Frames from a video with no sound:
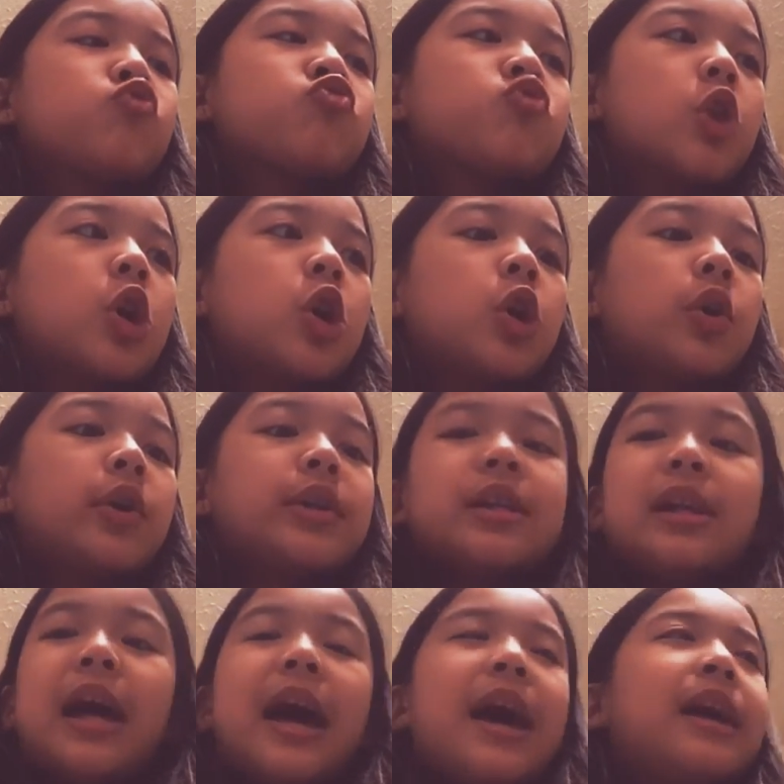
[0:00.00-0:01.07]
so
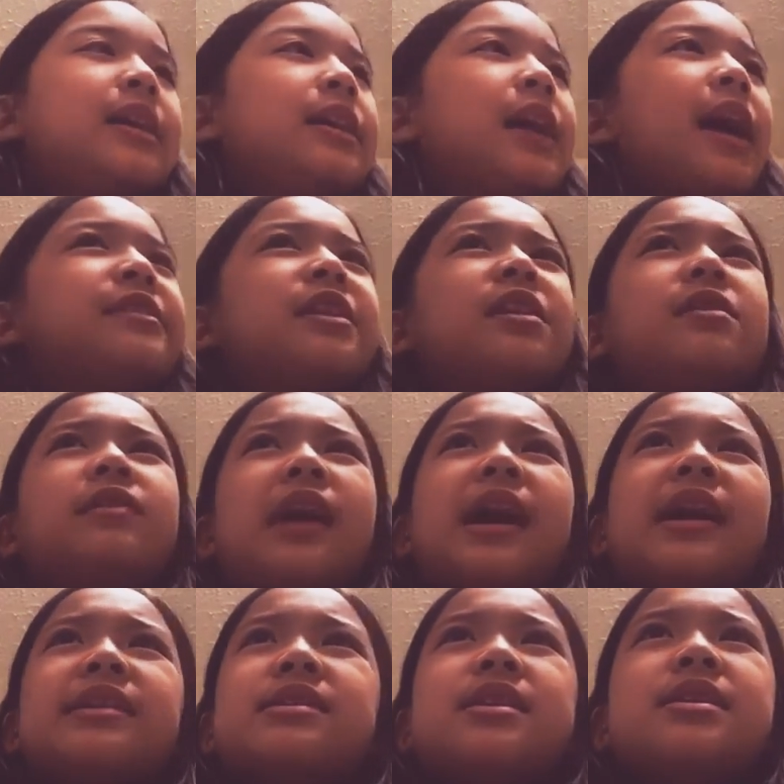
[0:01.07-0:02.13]
I I know
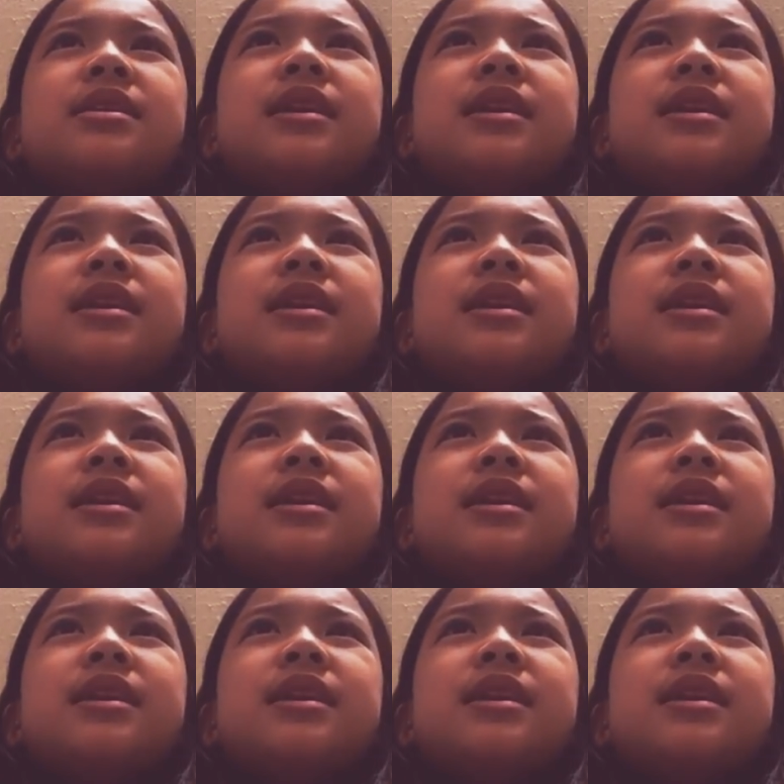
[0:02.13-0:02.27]
like